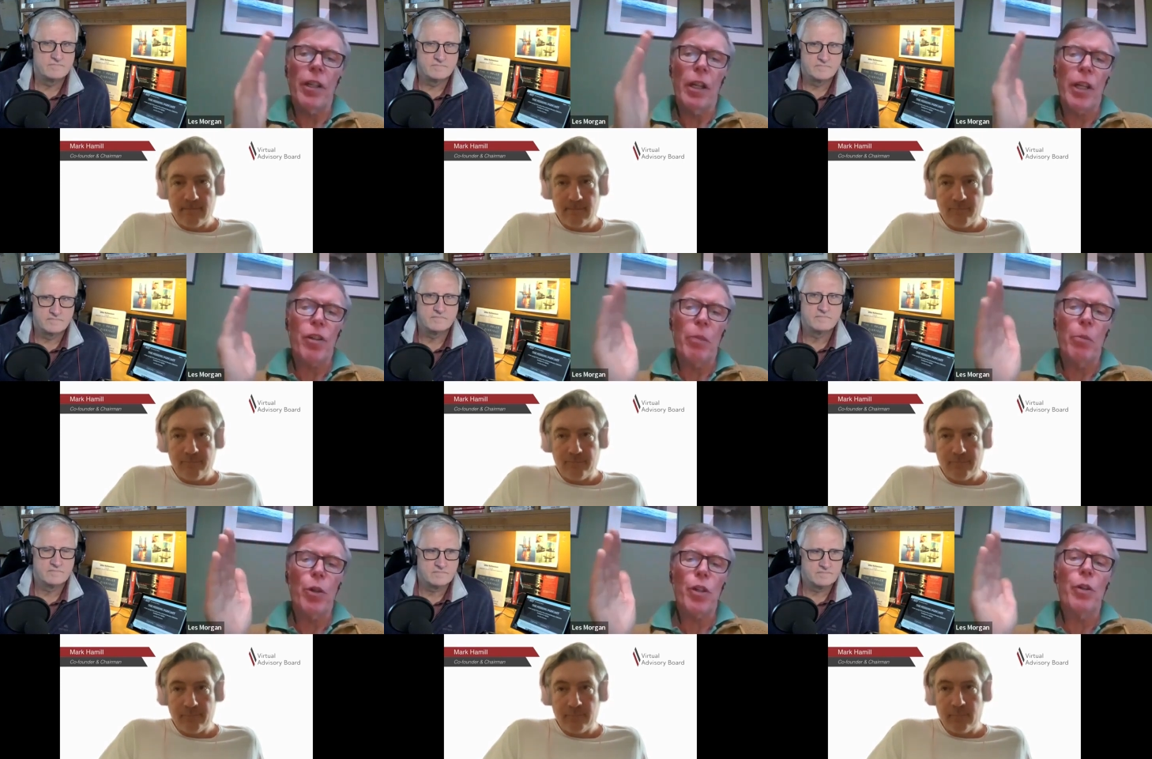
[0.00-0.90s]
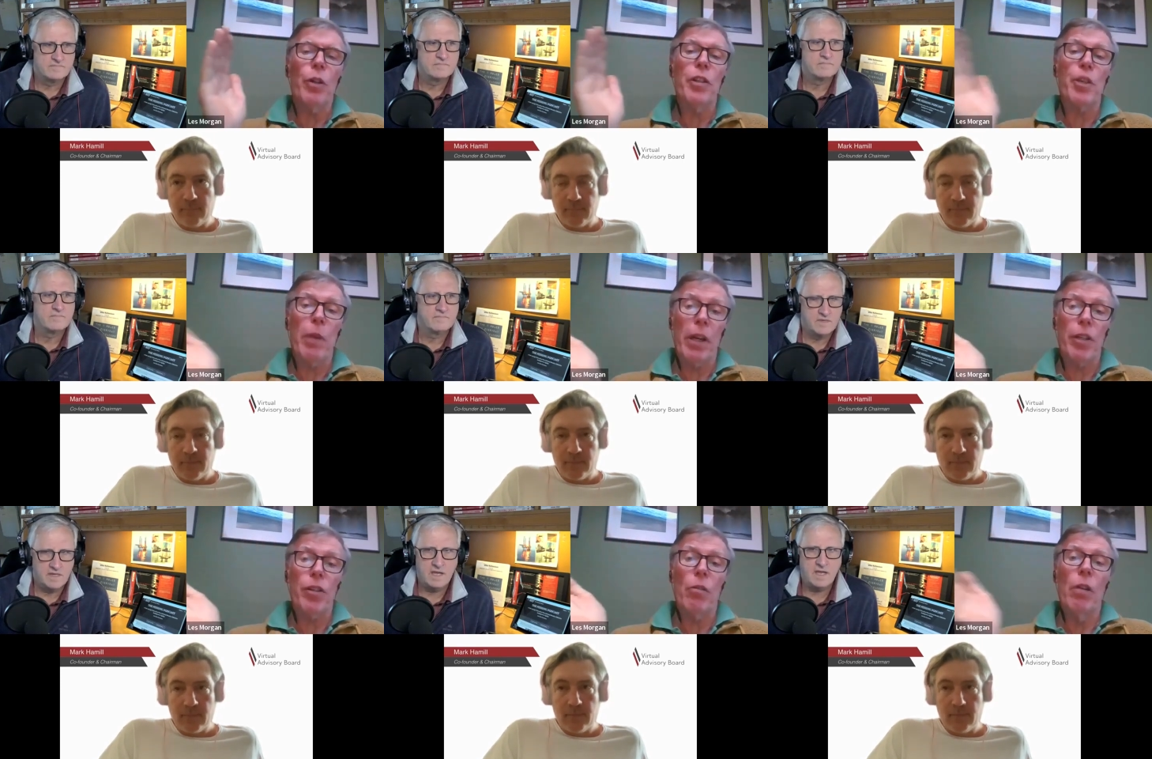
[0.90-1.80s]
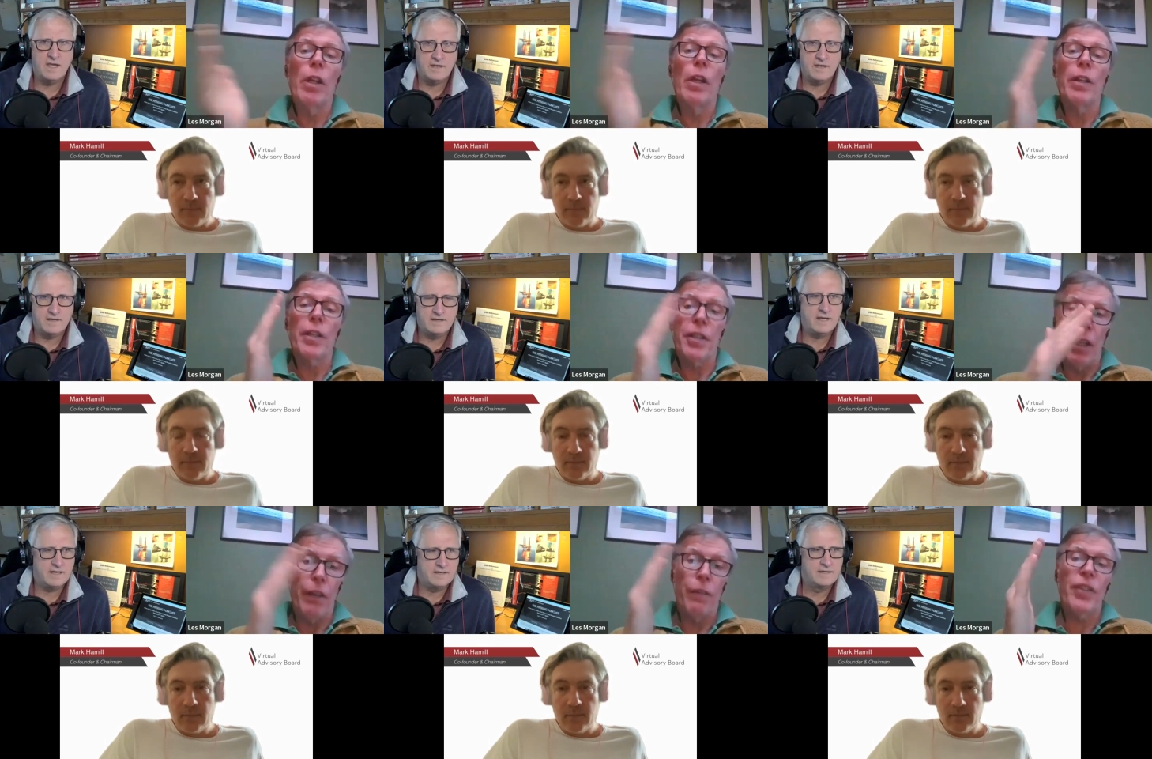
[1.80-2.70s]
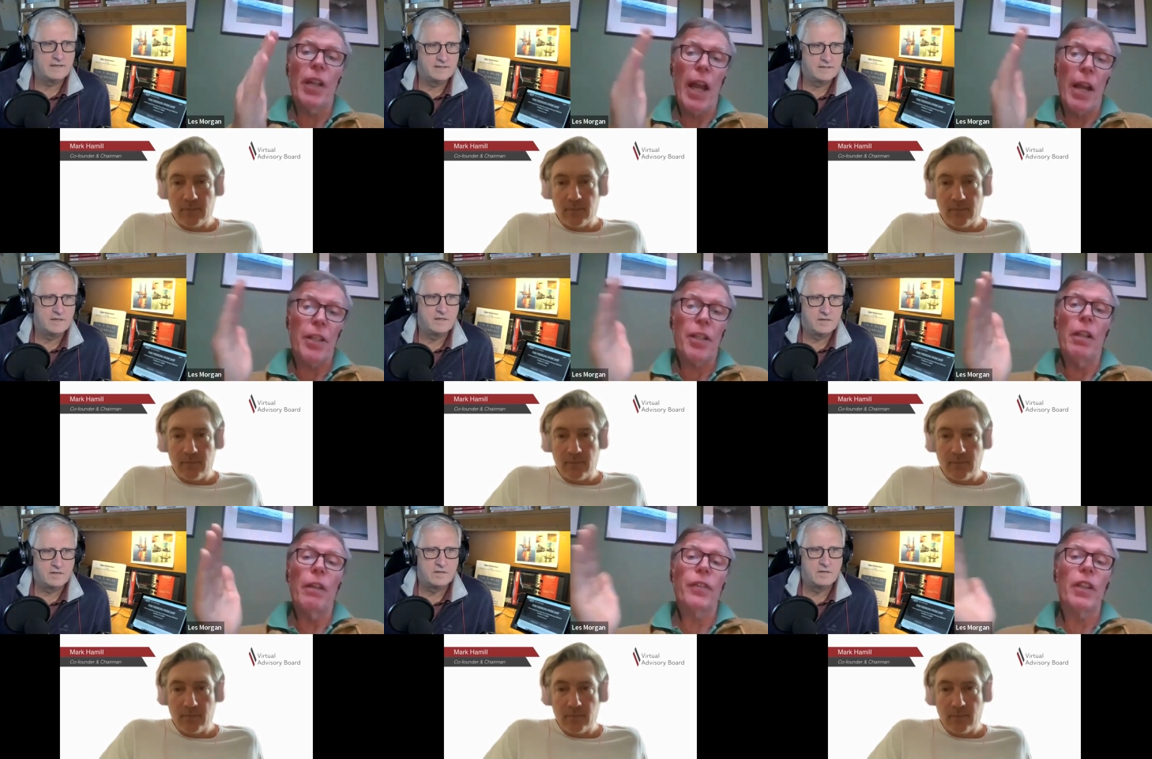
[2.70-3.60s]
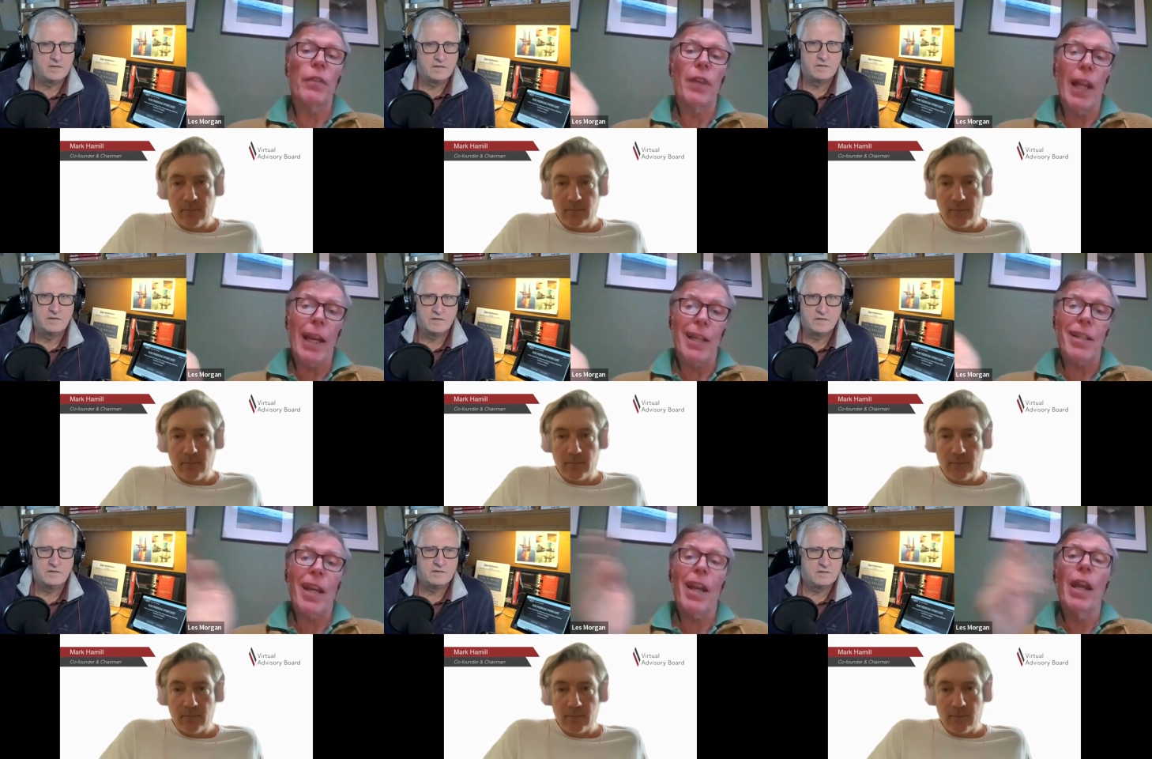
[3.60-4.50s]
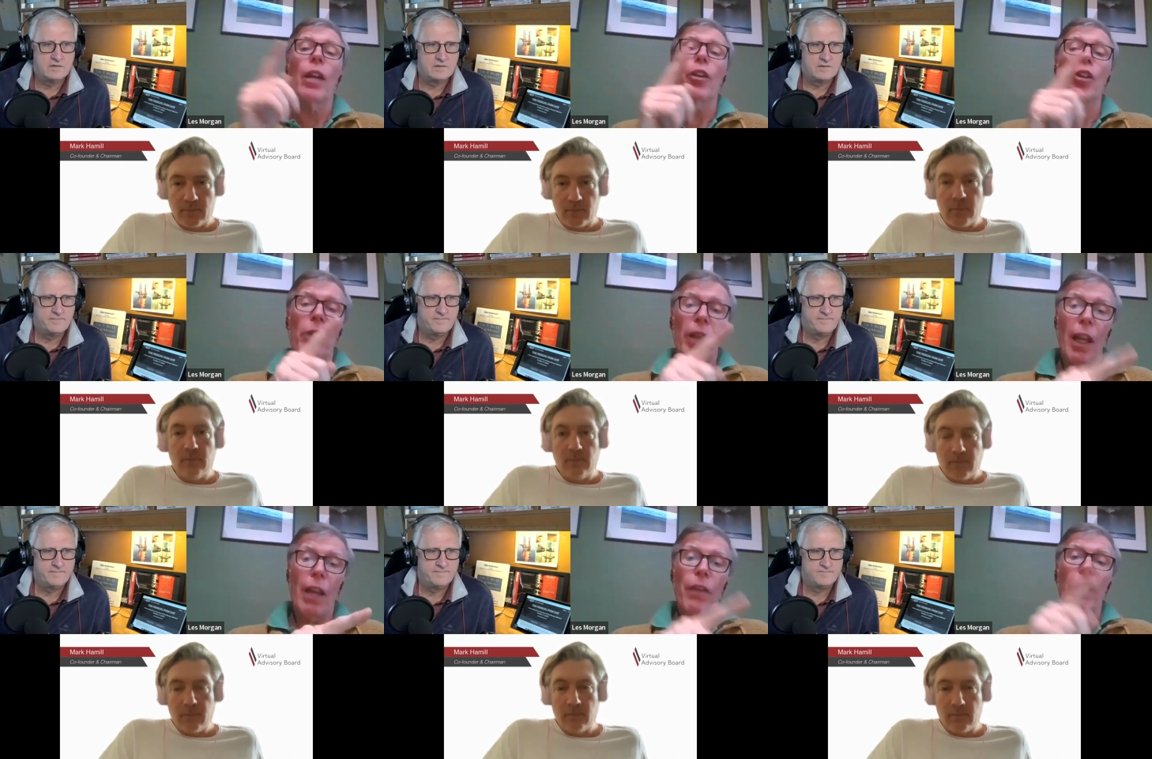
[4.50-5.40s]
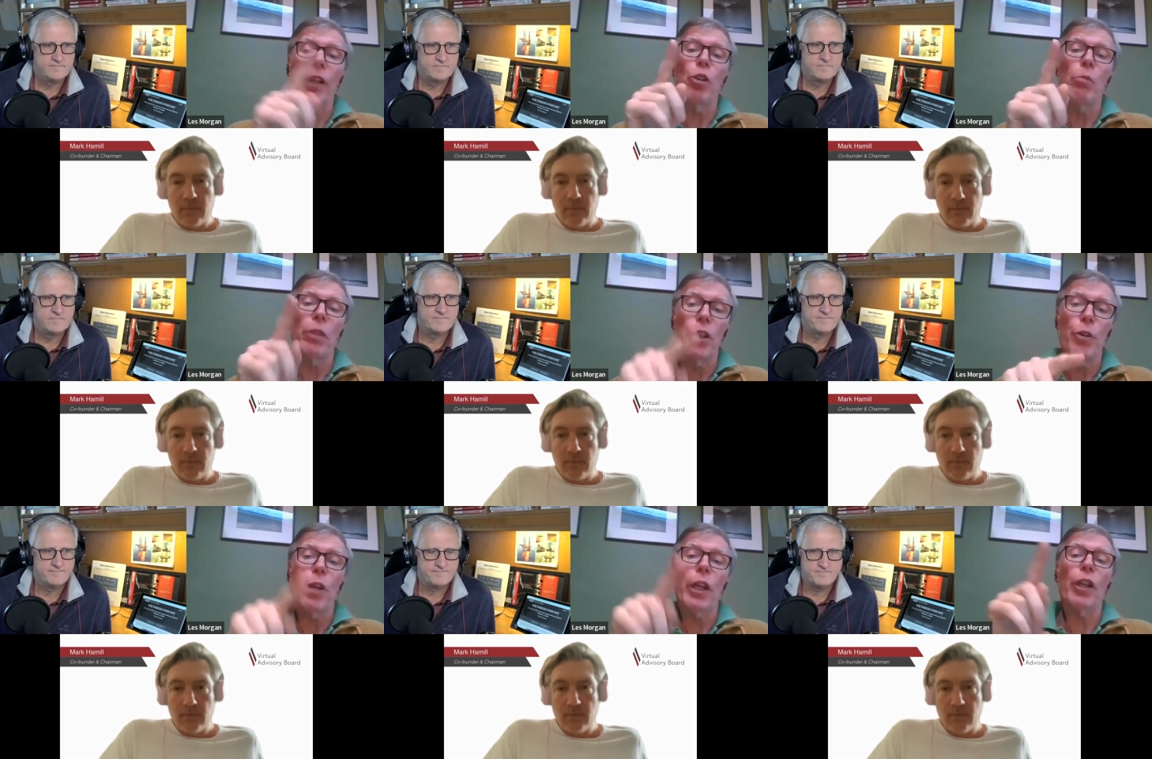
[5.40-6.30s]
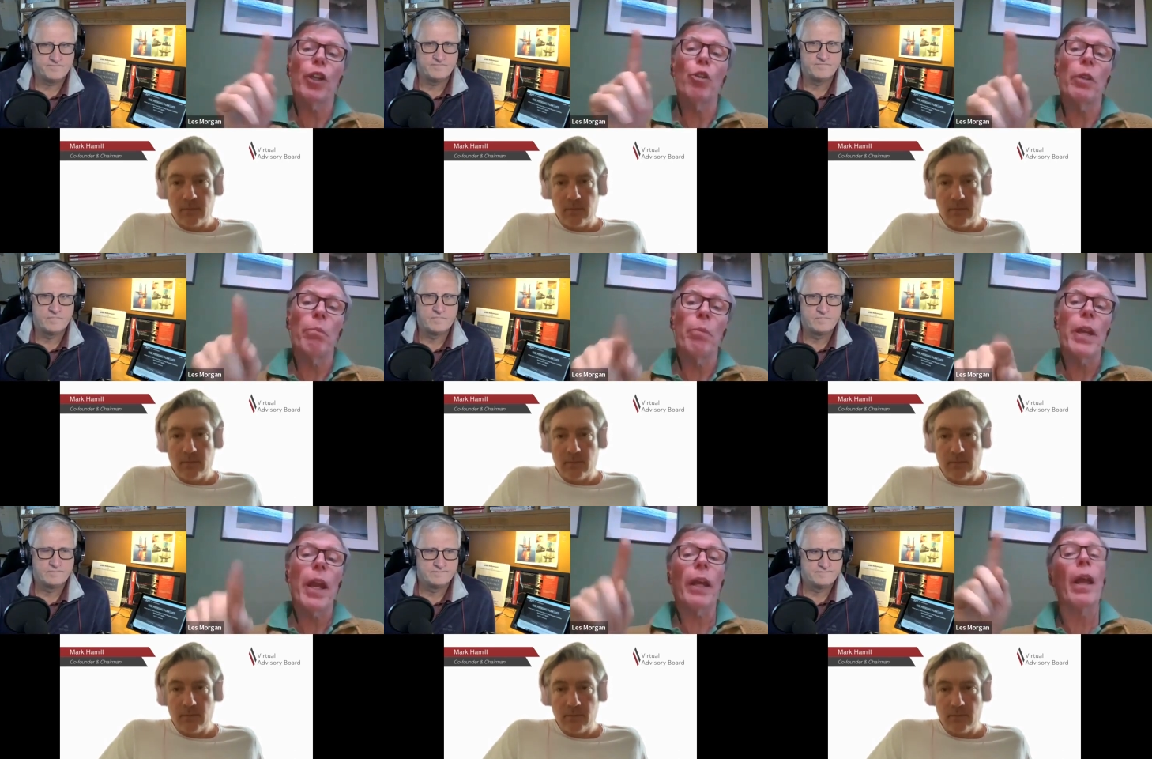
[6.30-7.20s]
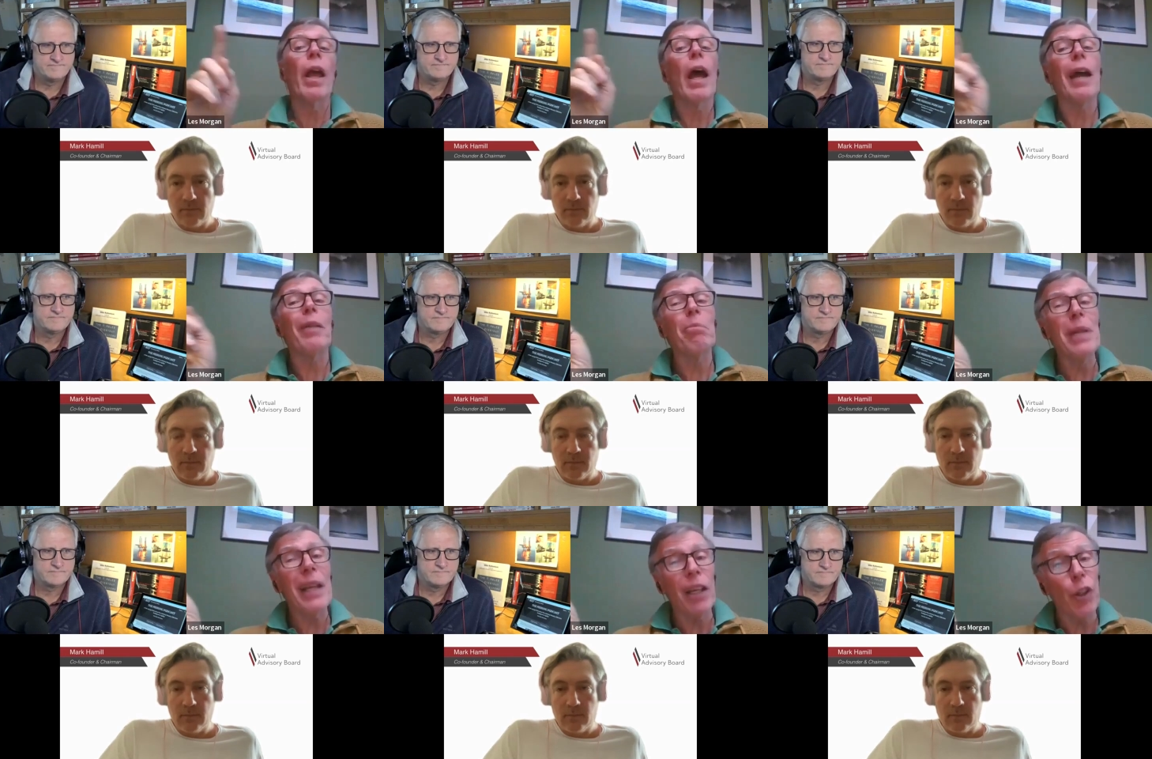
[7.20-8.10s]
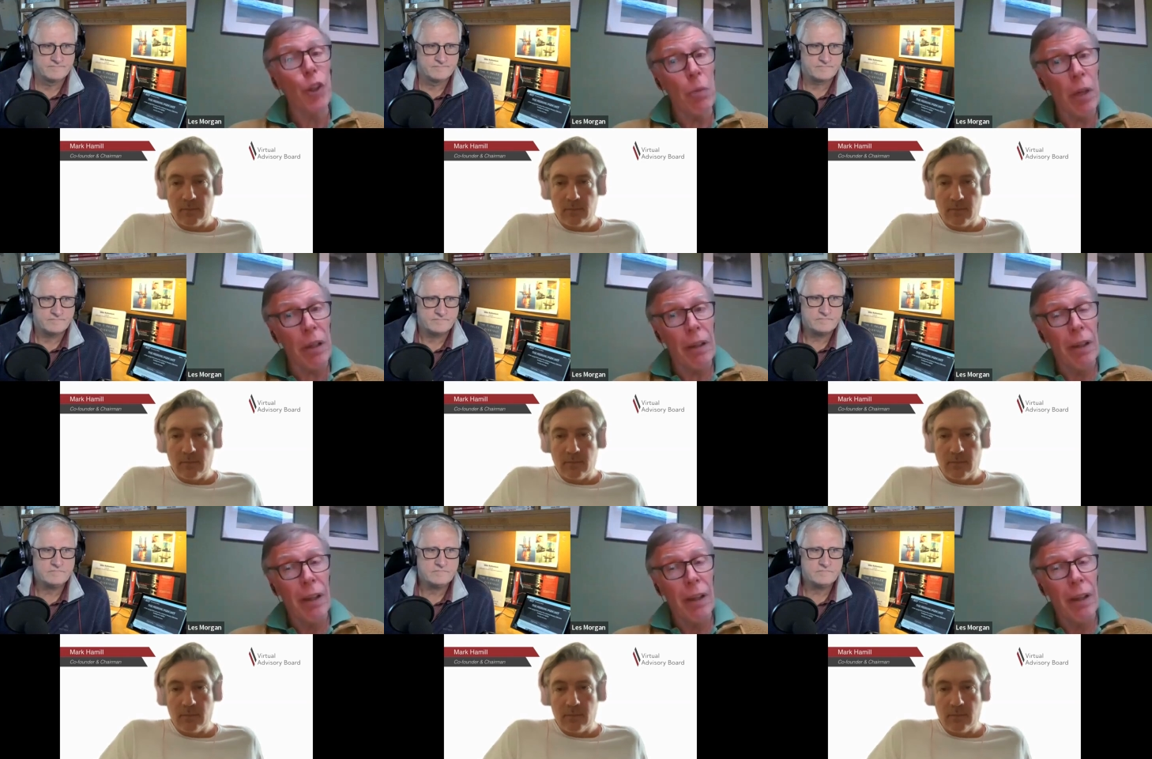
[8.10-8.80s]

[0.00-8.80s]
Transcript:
Speaker 1: intellectual, emotional, and spiritual. Yeah, yeah. To live, to learn, to love, to leave a legacy. Human living, human doing, human being, and being human.